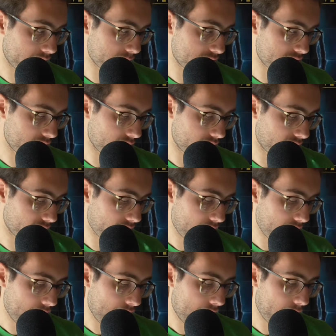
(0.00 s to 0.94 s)
Shots,
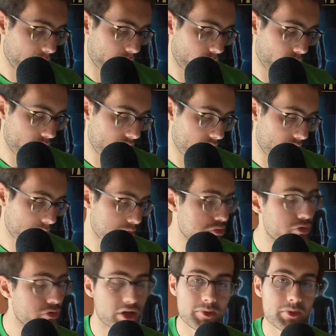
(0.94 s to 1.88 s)
and we are
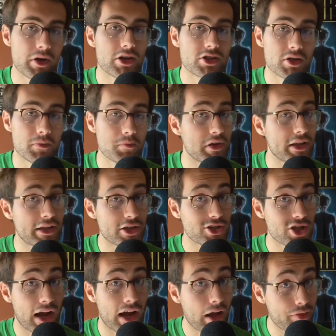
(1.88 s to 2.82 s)
pretty much completely
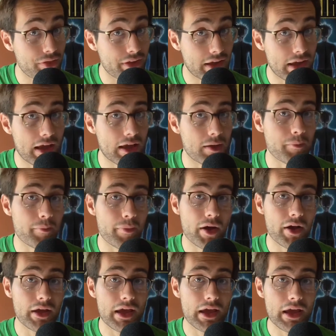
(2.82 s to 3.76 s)
shut out the game
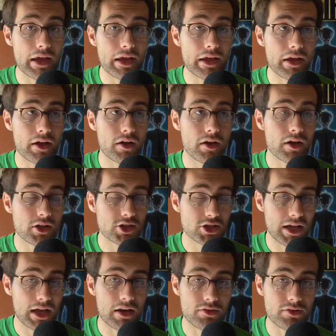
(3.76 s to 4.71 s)
by a
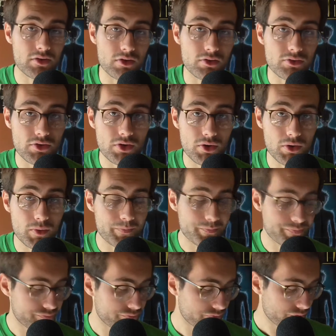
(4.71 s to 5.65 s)
Chalice on 2.
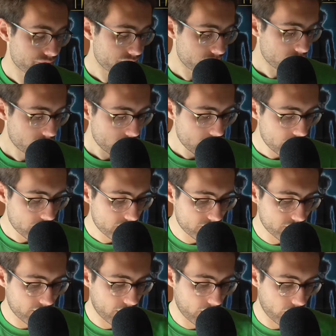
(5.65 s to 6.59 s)

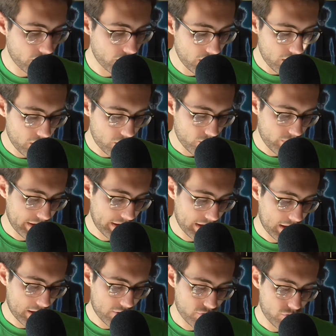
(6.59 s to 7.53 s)
So we
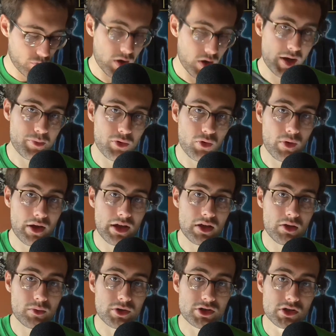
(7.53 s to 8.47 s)
have Wipe
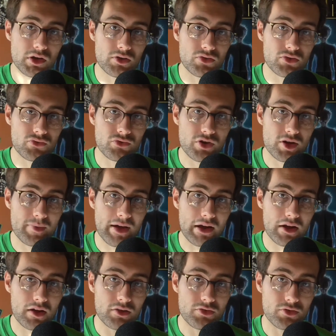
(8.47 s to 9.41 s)
Away, which costs 3
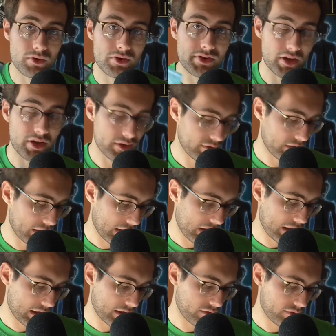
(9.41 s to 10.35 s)
mana to return it to their
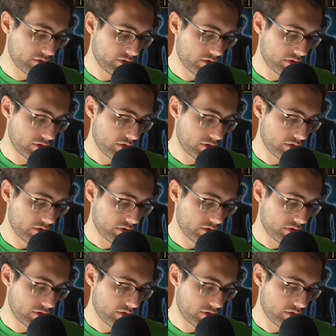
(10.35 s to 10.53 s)
hand.